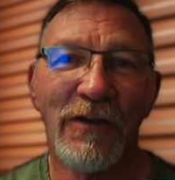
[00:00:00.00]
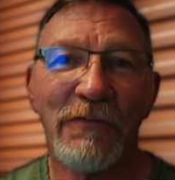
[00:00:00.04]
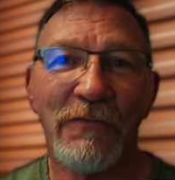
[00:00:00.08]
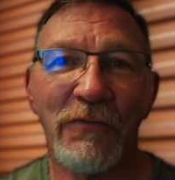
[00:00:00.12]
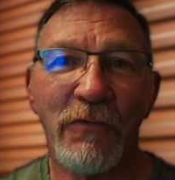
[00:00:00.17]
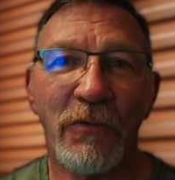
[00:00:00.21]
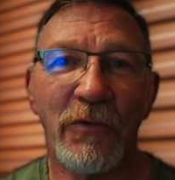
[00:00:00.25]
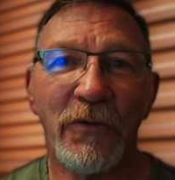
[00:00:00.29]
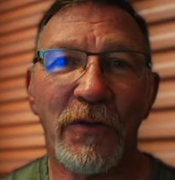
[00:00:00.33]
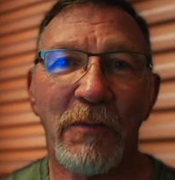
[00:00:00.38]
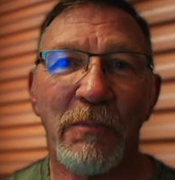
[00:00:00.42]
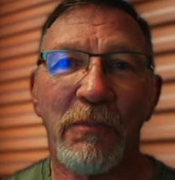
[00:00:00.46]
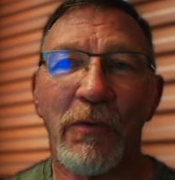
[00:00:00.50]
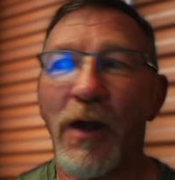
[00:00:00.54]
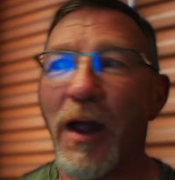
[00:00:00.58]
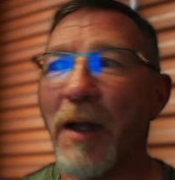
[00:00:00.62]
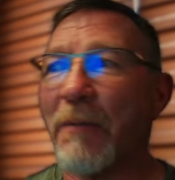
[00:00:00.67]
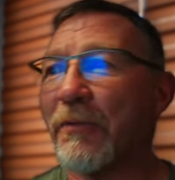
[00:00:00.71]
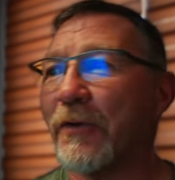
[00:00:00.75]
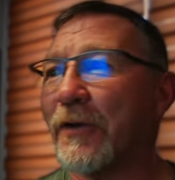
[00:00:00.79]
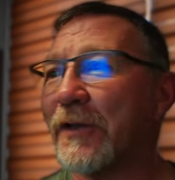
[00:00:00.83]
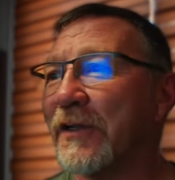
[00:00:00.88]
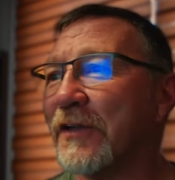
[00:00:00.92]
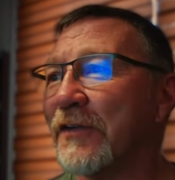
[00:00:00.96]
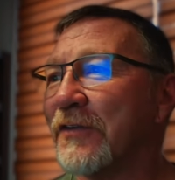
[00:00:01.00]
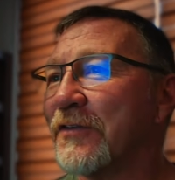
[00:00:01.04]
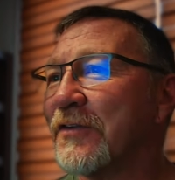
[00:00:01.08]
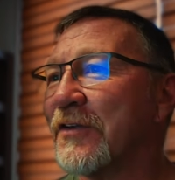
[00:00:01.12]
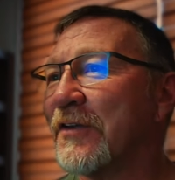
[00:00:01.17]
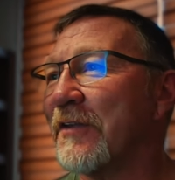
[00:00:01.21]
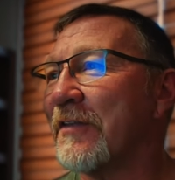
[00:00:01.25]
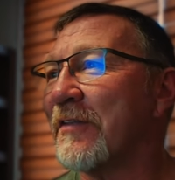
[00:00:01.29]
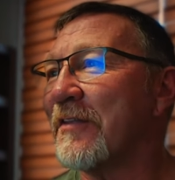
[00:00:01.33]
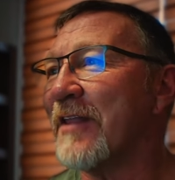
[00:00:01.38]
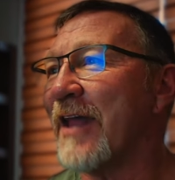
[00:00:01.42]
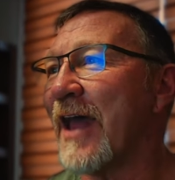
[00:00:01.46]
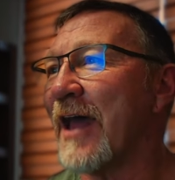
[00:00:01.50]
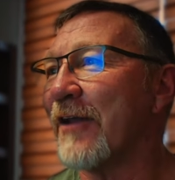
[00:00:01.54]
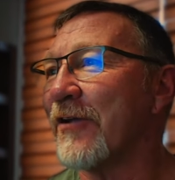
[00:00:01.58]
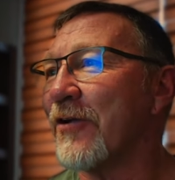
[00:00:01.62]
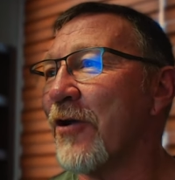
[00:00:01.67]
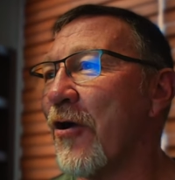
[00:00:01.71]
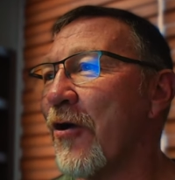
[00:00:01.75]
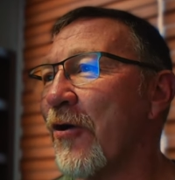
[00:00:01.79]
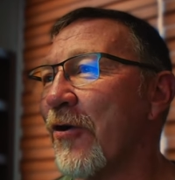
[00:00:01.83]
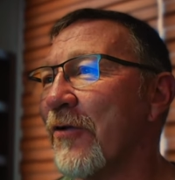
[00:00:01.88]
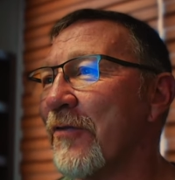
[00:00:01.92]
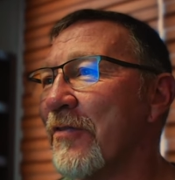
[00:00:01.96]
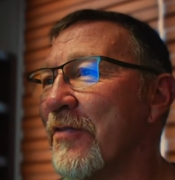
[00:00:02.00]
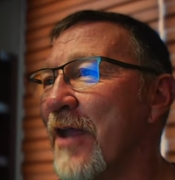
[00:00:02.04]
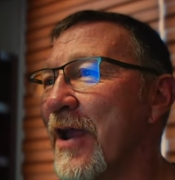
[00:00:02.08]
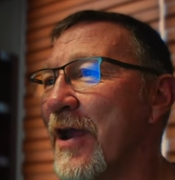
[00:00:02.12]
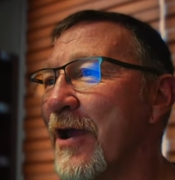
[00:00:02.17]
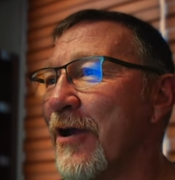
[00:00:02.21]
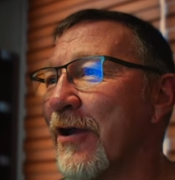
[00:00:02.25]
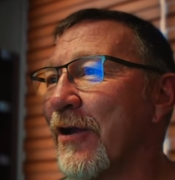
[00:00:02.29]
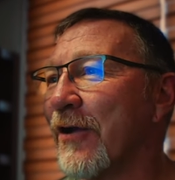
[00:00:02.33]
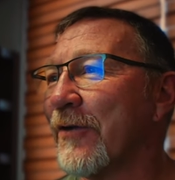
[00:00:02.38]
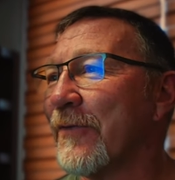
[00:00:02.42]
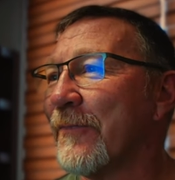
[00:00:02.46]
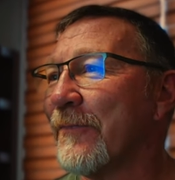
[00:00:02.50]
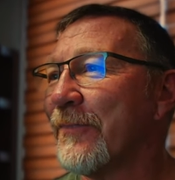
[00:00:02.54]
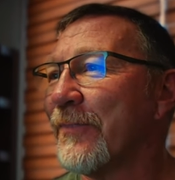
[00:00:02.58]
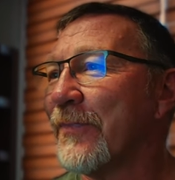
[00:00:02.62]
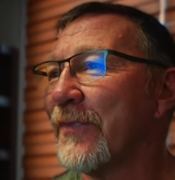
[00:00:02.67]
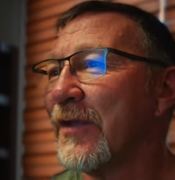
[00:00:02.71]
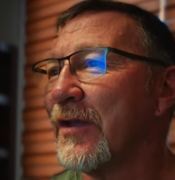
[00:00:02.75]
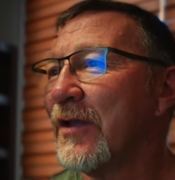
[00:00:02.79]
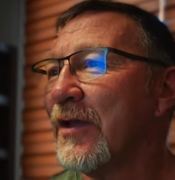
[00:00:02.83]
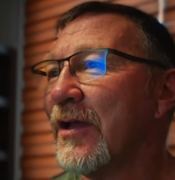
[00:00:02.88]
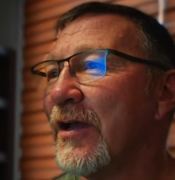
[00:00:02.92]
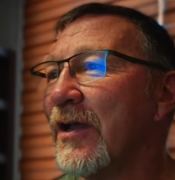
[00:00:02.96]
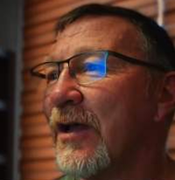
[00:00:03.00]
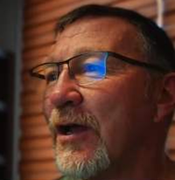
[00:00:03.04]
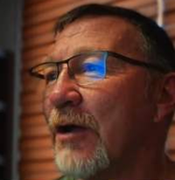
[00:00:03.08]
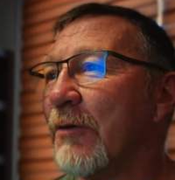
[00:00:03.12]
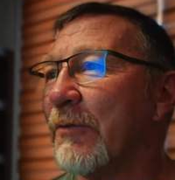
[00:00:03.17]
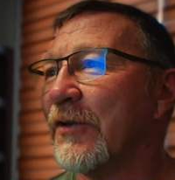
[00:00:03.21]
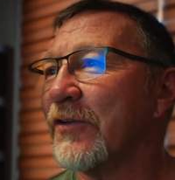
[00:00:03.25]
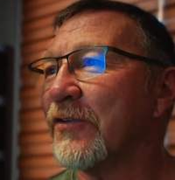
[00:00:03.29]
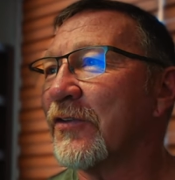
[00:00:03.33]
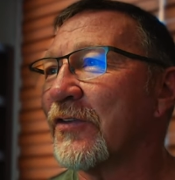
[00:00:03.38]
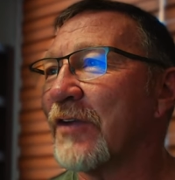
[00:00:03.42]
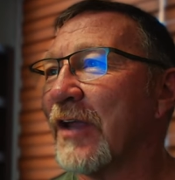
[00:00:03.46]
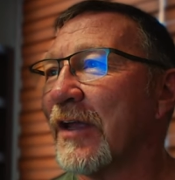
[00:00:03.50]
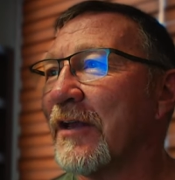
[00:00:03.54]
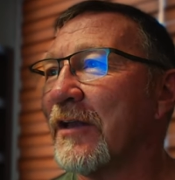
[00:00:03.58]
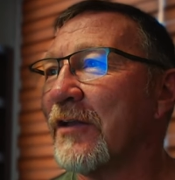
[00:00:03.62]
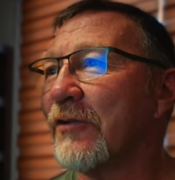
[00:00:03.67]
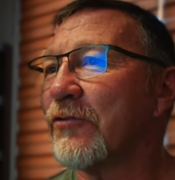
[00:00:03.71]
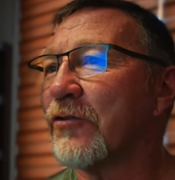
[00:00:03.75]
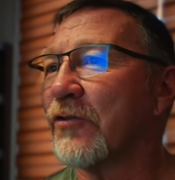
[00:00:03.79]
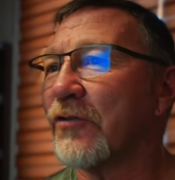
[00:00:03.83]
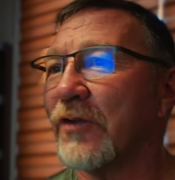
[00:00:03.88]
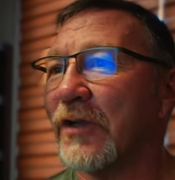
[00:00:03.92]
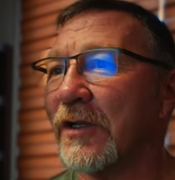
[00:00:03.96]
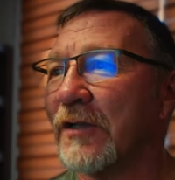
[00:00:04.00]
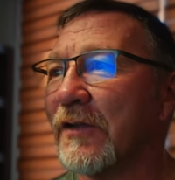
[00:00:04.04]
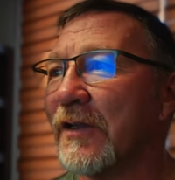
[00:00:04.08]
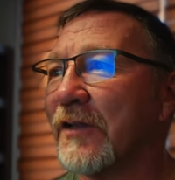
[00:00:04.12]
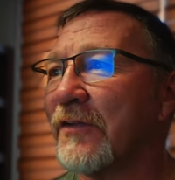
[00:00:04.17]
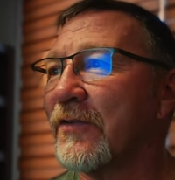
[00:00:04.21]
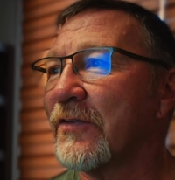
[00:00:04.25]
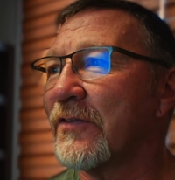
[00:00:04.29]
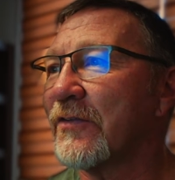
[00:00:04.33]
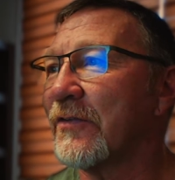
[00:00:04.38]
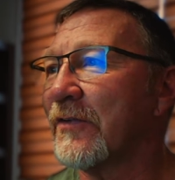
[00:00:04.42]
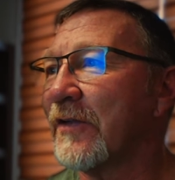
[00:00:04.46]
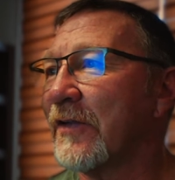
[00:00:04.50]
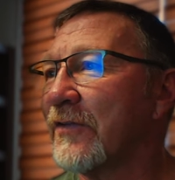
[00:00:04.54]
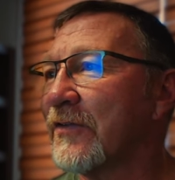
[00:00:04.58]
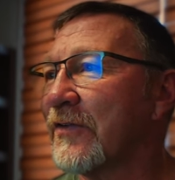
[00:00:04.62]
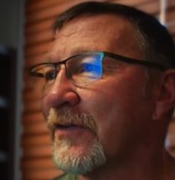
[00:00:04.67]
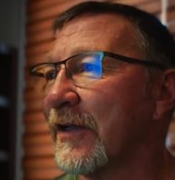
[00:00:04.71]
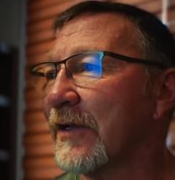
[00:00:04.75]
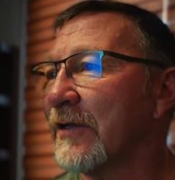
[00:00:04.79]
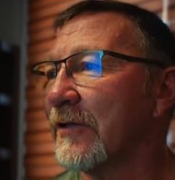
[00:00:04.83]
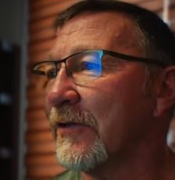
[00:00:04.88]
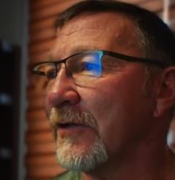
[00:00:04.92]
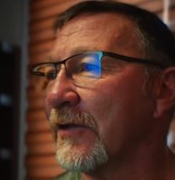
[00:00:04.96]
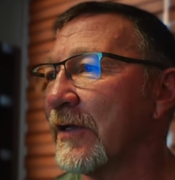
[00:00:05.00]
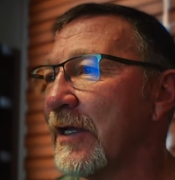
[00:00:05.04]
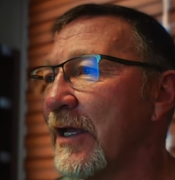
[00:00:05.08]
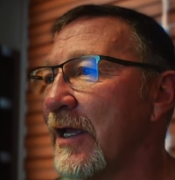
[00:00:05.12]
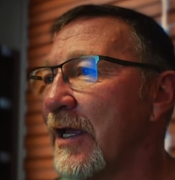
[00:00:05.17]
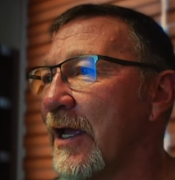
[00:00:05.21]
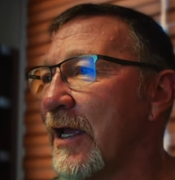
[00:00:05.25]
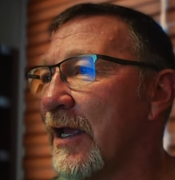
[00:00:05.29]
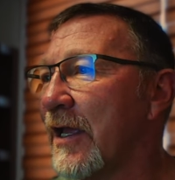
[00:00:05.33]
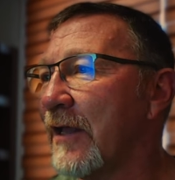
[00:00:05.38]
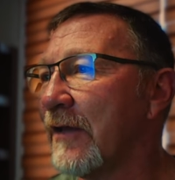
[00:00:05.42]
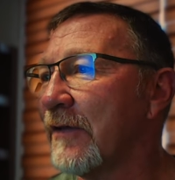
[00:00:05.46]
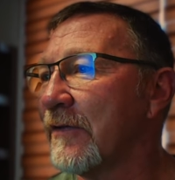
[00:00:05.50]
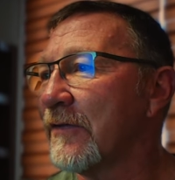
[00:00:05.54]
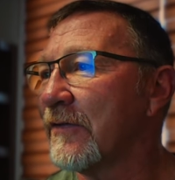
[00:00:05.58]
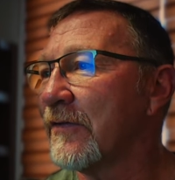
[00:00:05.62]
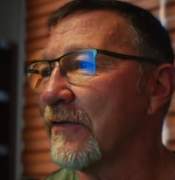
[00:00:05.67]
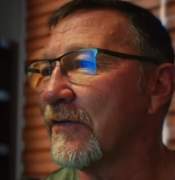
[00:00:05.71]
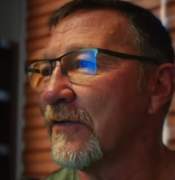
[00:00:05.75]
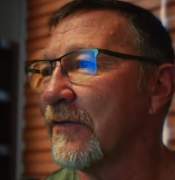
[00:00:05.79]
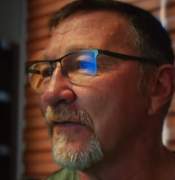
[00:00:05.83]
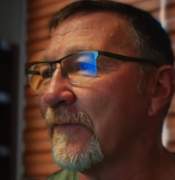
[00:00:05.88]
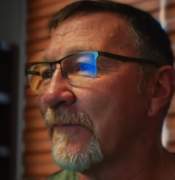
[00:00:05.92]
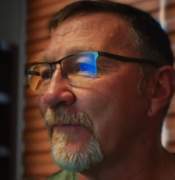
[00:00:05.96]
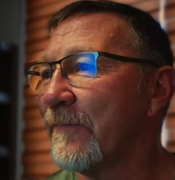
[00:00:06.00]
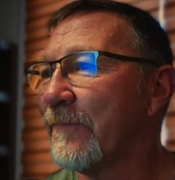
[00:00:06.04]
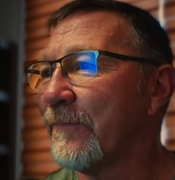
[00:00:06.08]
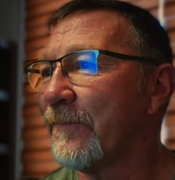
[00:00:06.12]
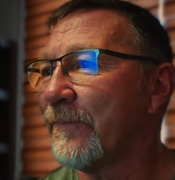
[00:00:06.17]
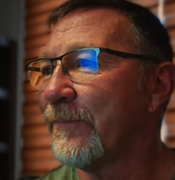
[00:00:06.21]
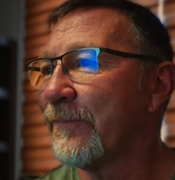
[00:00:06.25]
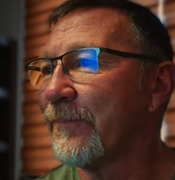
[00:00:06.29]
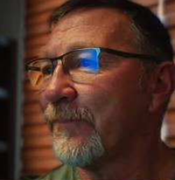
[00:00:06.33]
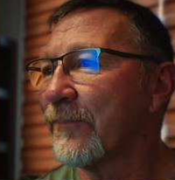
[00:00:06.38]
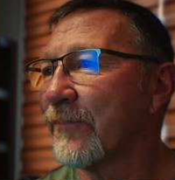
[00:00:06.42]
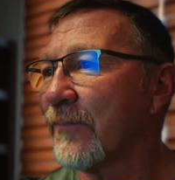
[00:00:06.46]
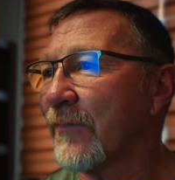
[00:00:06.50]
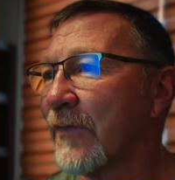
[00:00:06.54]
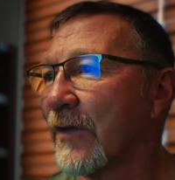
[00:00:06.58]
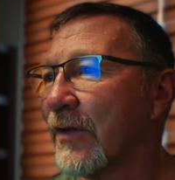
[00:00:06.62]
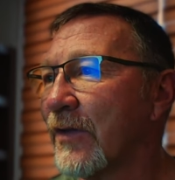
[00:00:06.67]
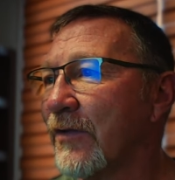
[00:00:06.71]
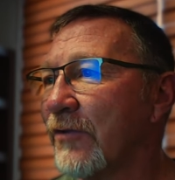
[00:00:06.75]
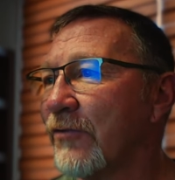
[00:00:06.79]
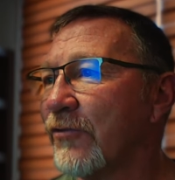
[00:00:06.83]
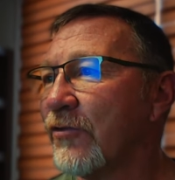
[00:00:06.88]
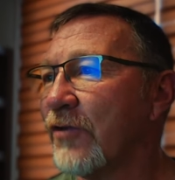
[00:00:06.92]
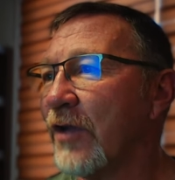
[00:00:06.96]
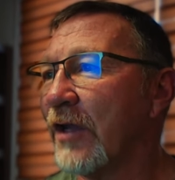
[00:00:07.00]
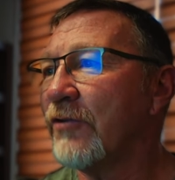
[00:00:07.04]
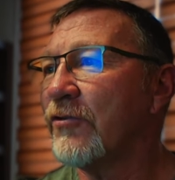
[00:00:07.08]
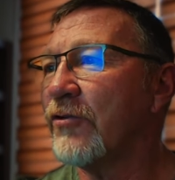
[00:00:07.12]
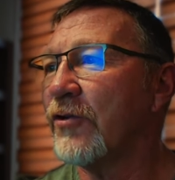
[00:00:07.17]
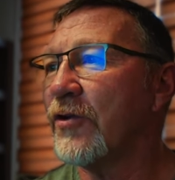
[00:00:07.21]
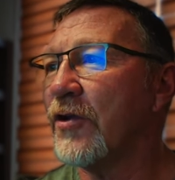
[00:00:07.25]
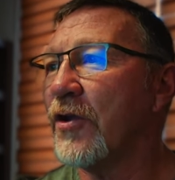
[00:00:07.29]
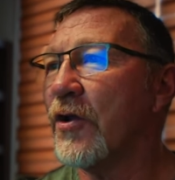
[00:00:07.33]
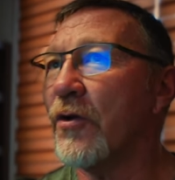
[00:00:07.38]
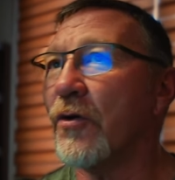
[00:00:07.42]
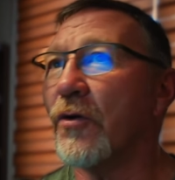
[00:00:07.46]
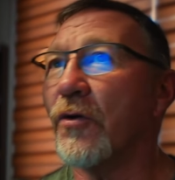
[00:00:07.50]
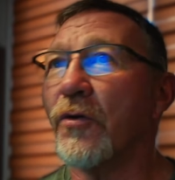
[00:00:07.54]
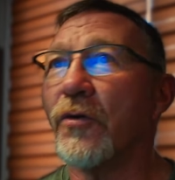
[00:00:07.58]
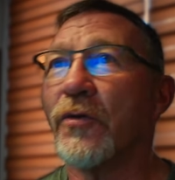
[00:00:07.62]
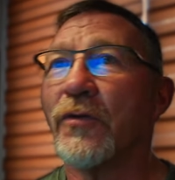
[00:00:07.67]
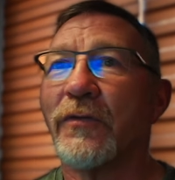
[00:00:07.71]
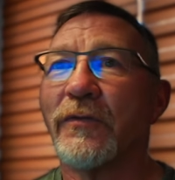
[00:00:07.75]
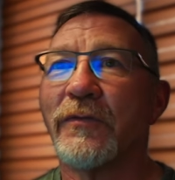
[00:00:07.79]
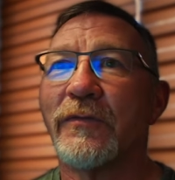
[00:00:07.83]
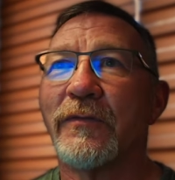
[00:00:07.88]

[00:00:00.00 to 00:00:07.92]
for the properties that are there uh, which is kind of interesting. Let's let's take a look at Chejudo.